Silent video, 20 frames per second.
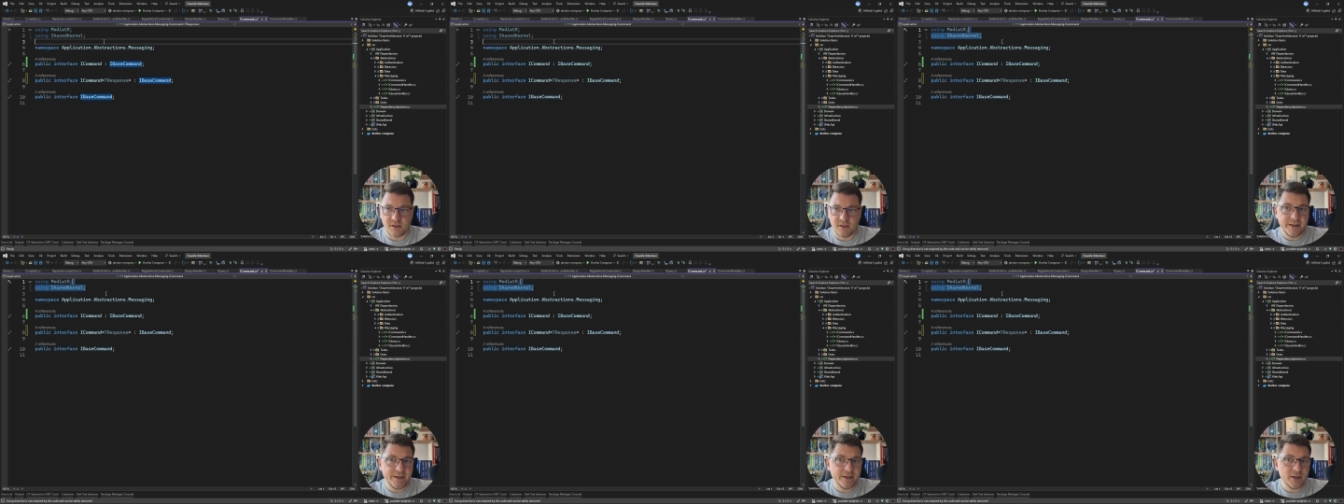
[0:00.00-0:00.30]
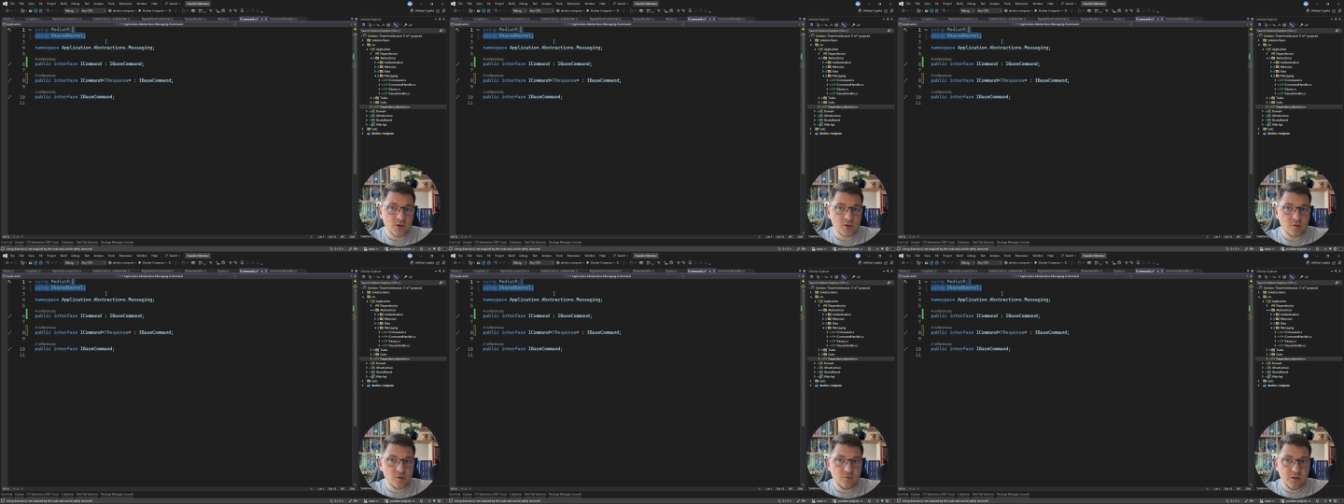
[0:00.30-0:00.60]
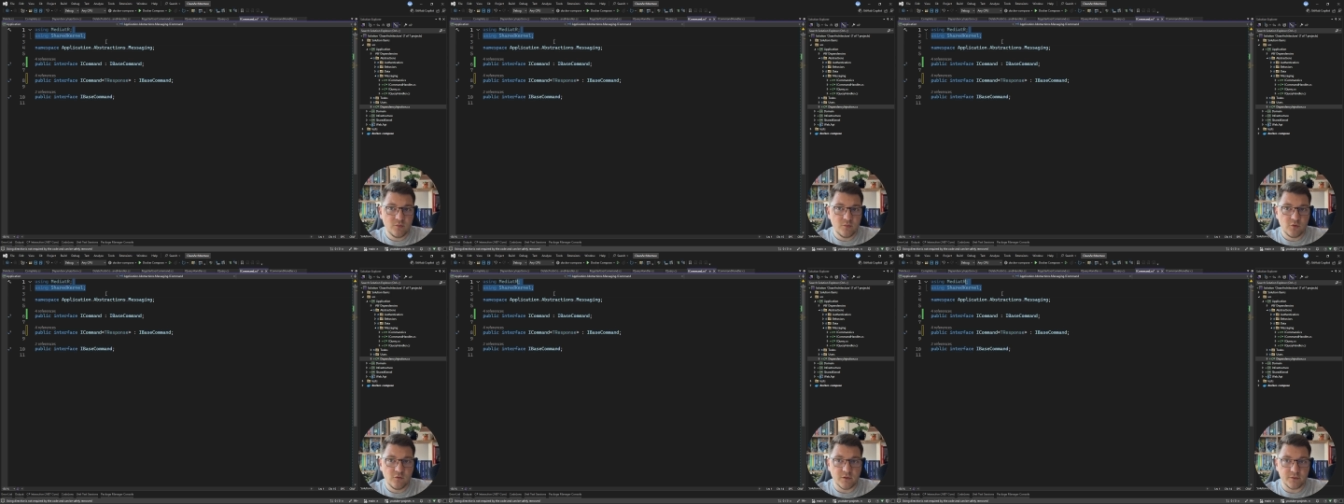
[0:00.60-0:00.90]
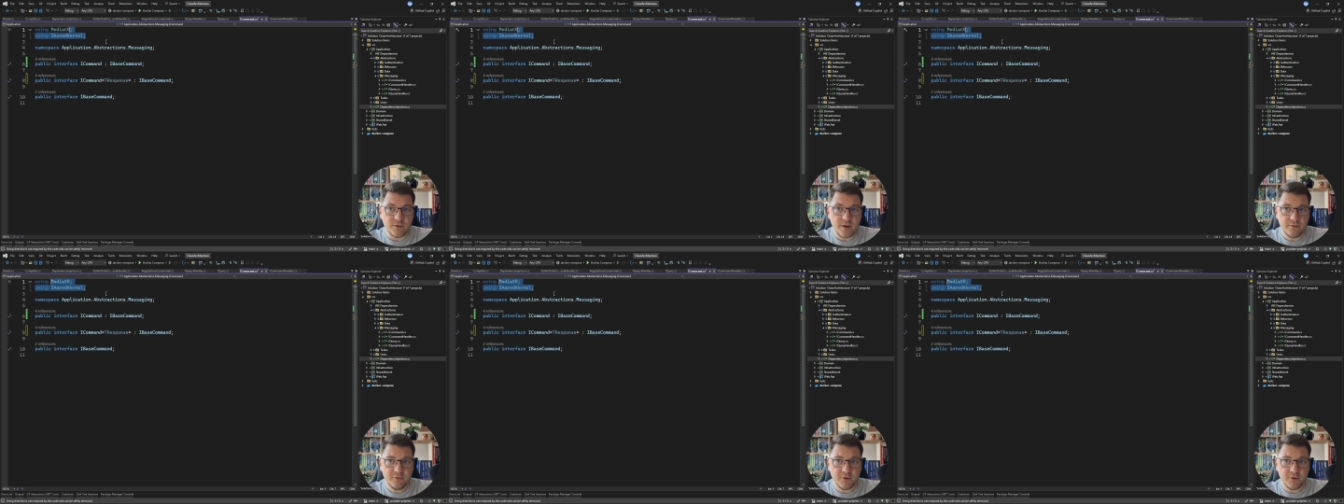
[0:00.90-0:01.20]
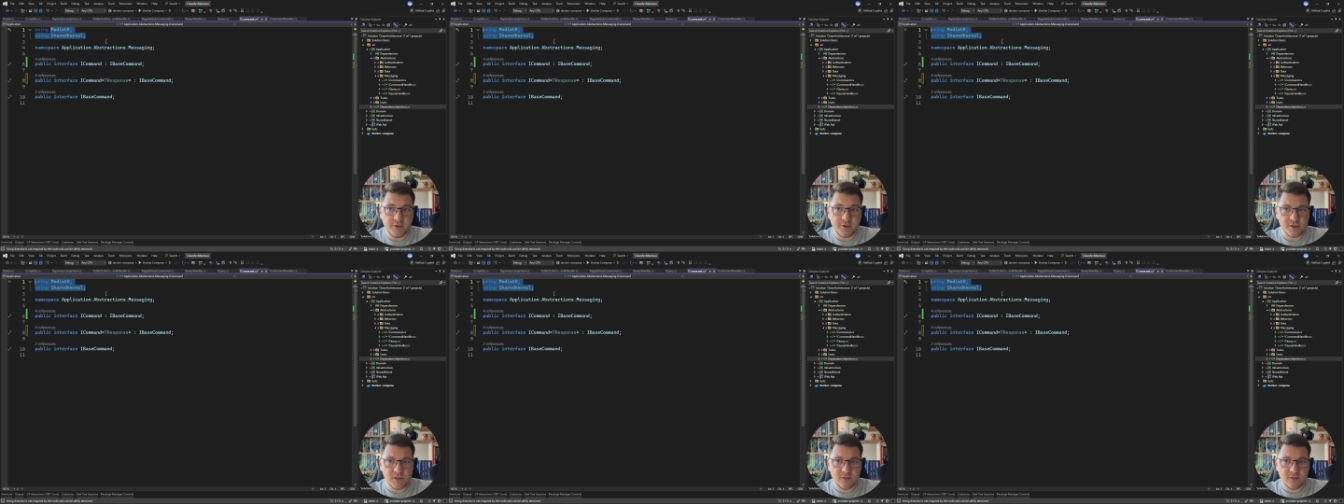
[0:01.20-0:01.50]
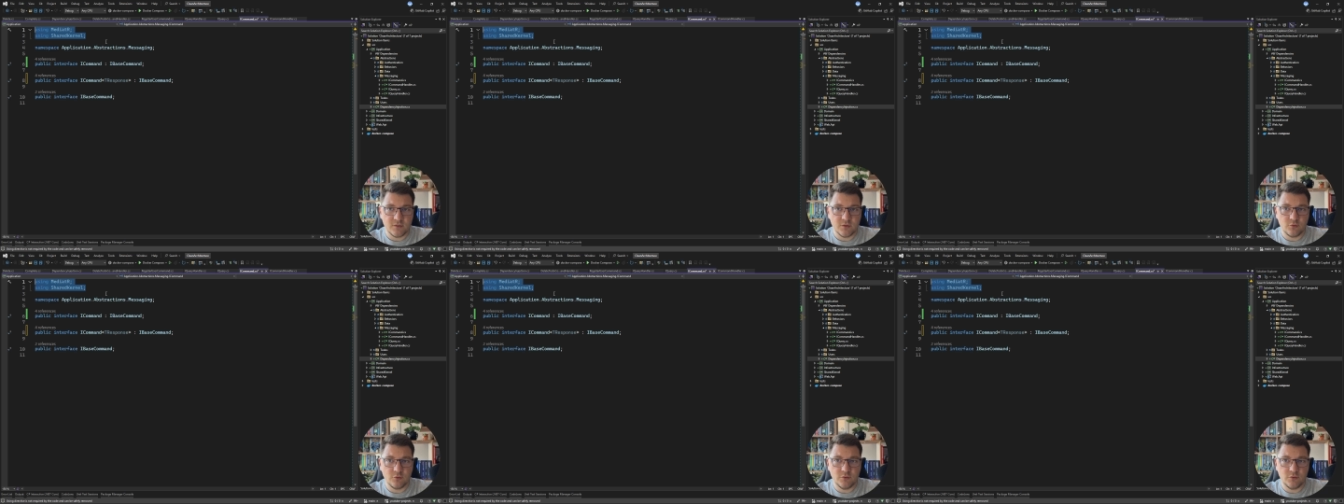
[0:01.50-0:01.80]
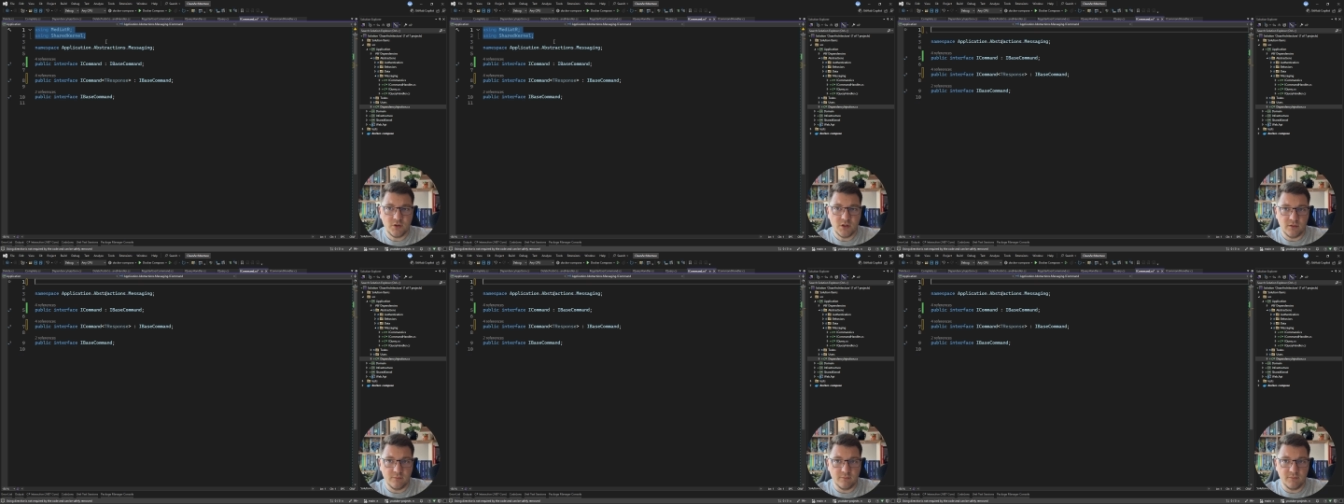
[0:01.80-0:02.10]
I can also remove a reference to
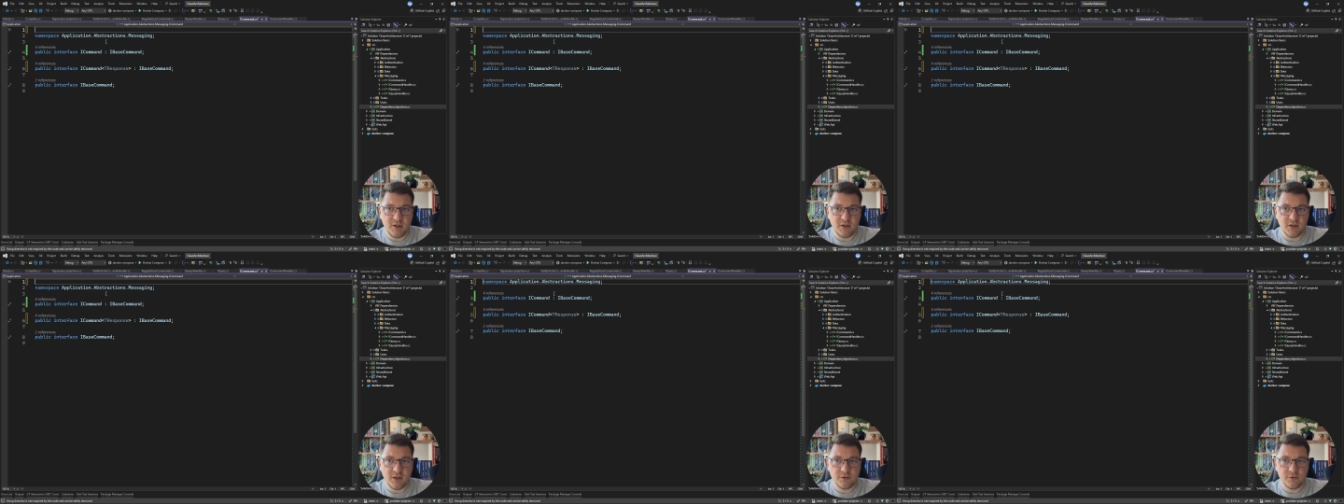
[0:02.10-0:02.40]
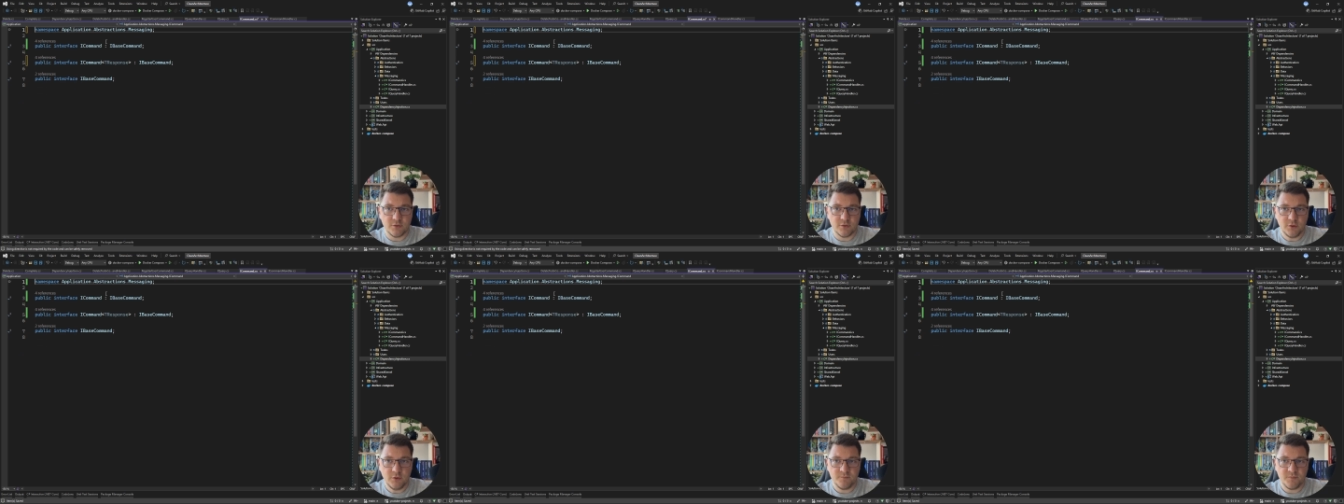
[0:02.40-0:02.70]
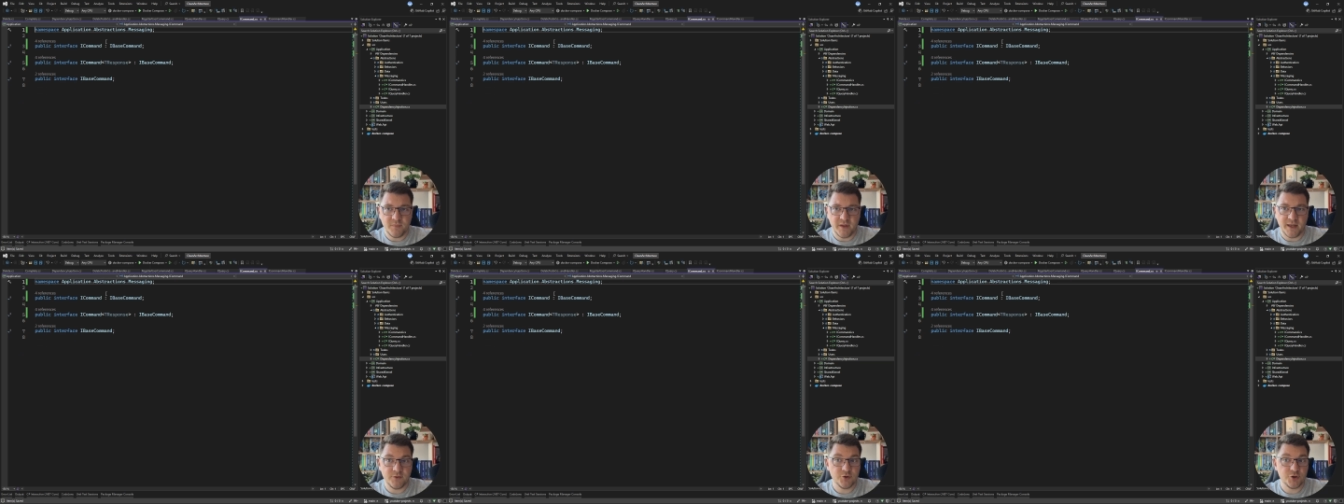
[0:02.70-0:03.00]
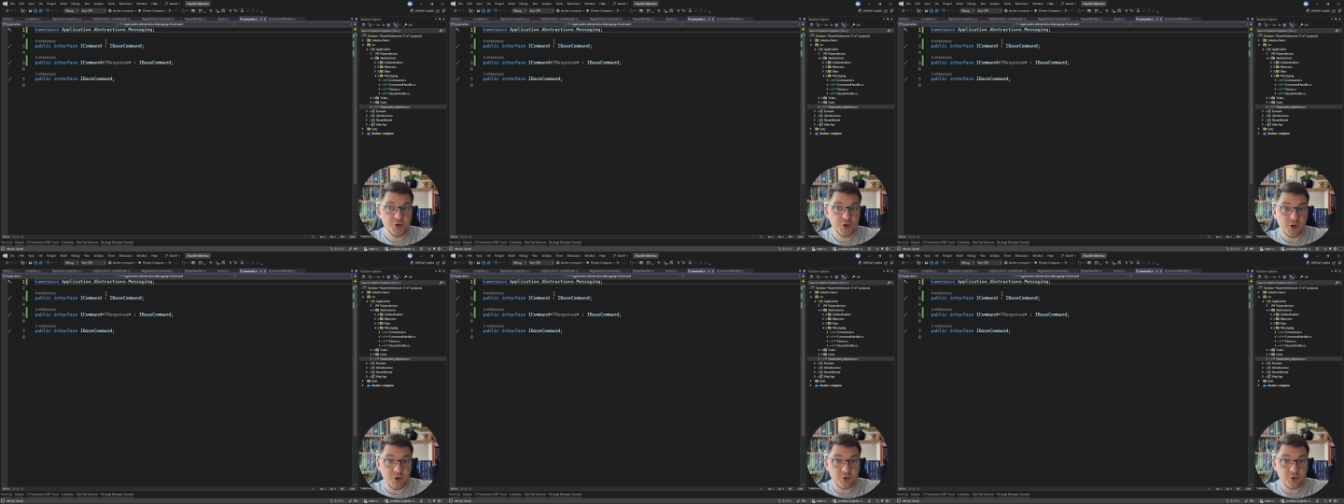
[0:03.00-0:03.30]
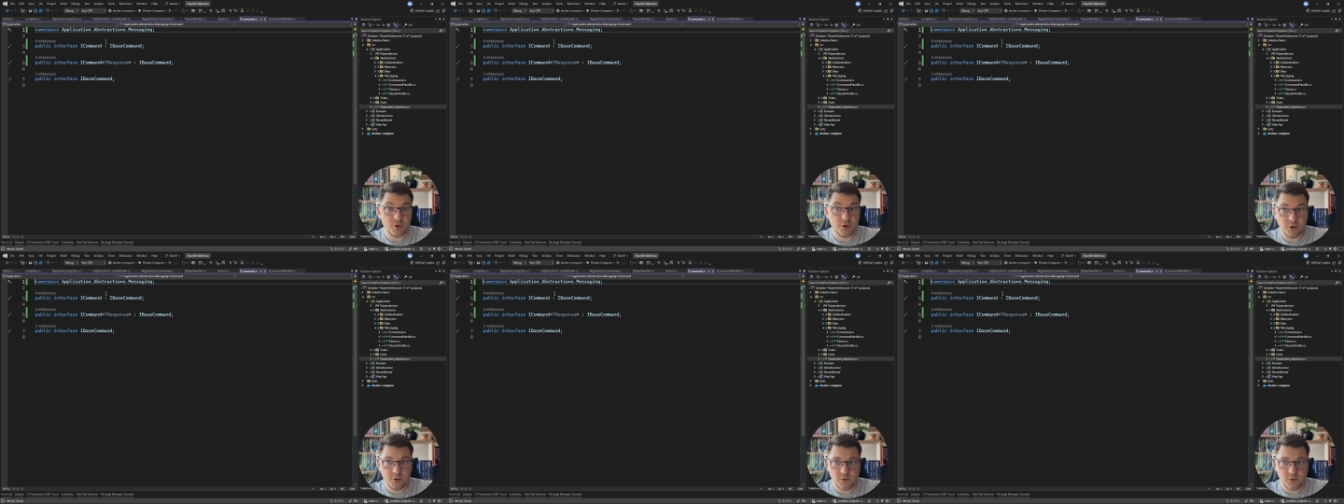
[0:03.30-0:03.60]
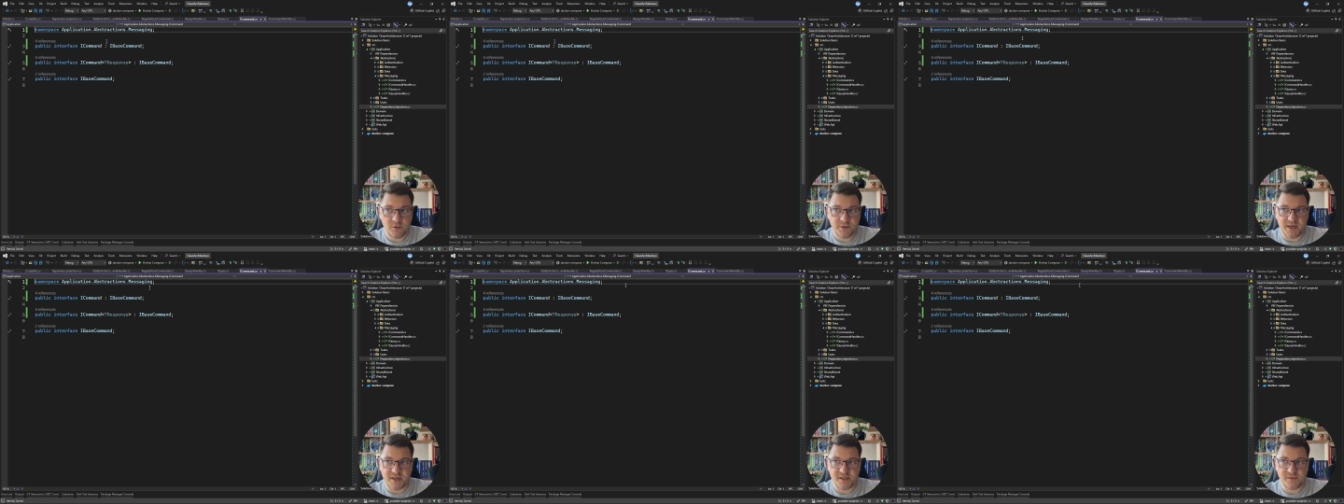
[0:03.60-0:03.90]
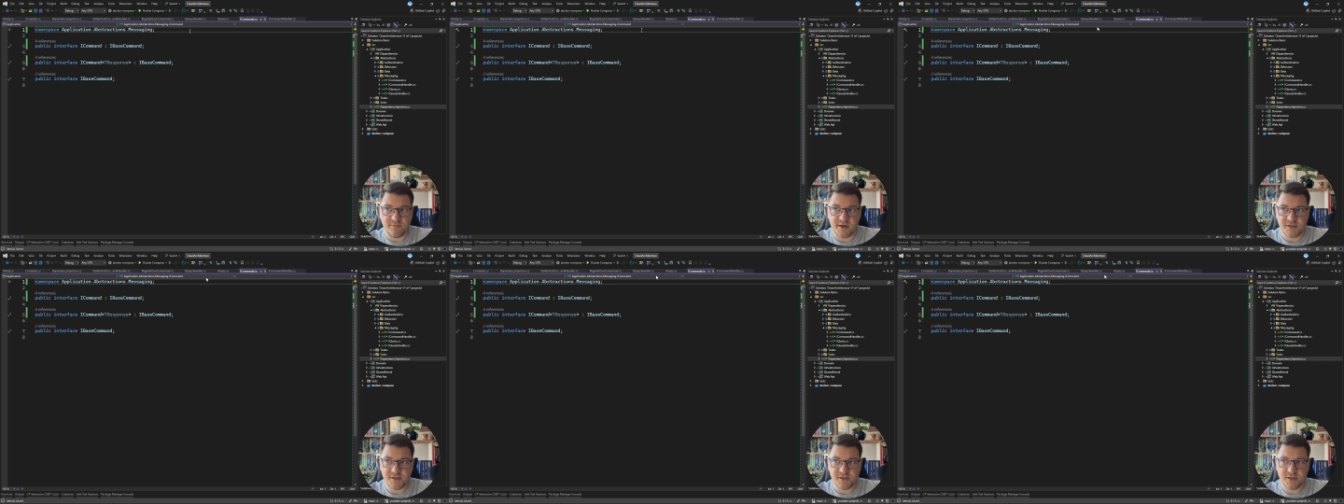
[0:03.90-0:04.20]
the MediatR and shared kernel
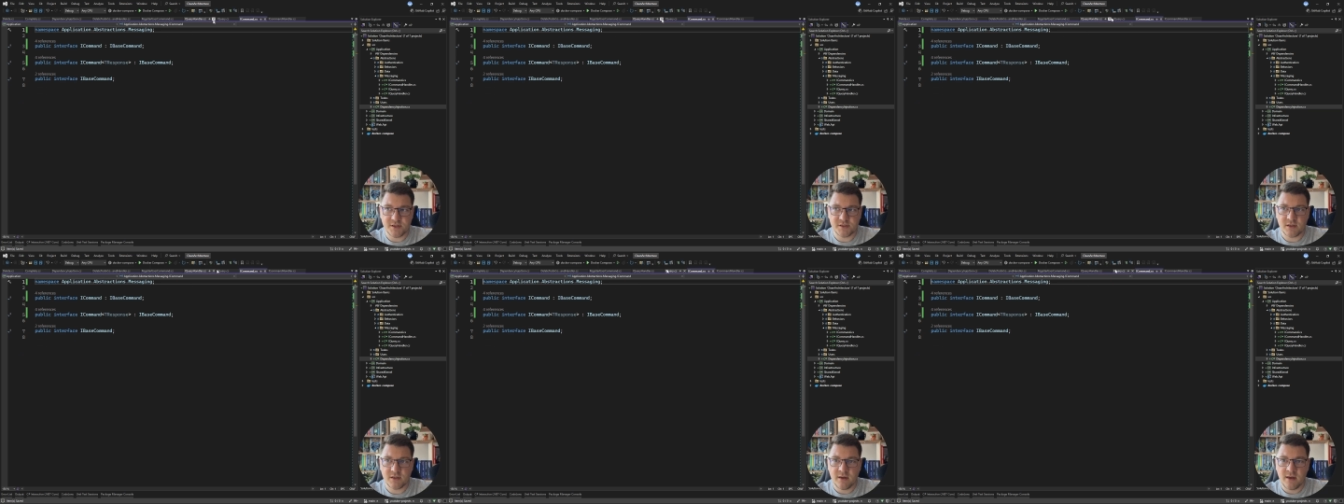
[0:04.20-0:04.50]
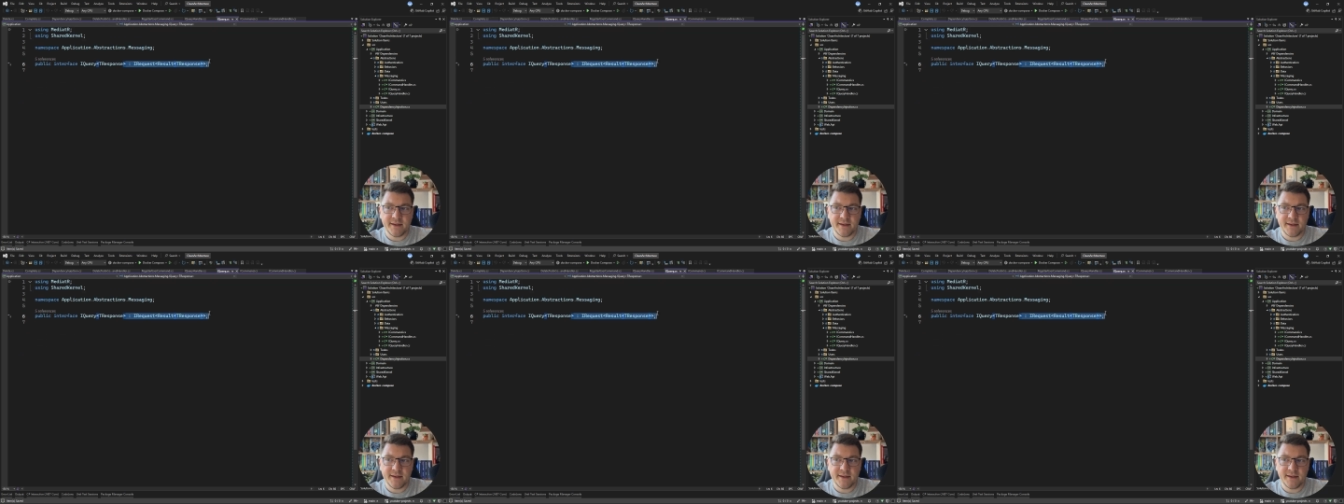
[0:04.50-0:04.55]
namespaces,